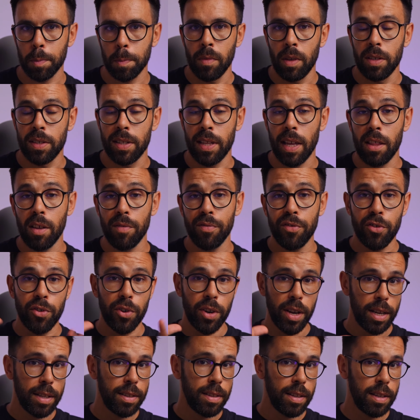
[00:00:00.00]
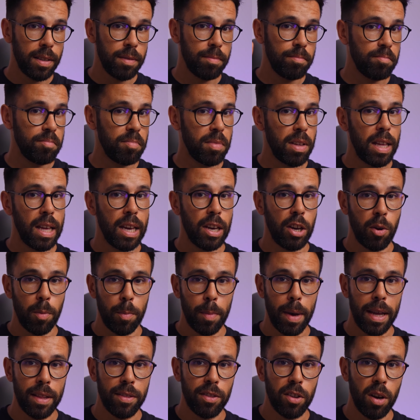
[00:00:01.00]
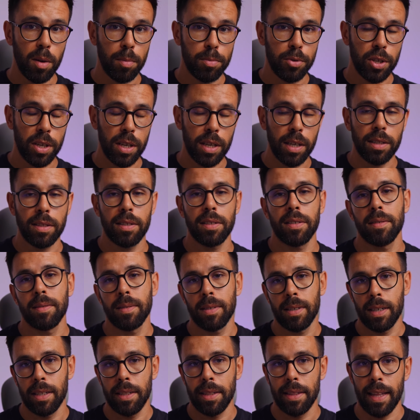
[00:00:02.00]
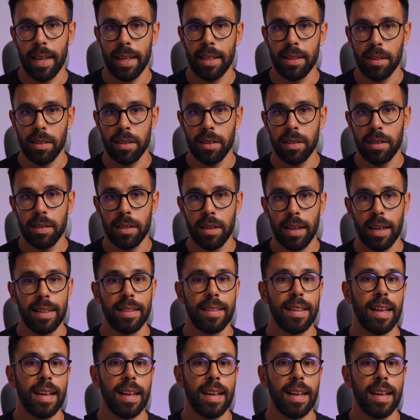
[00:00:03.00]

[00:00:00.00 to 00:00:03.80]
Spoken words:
Instead of creating a command object, an handler, and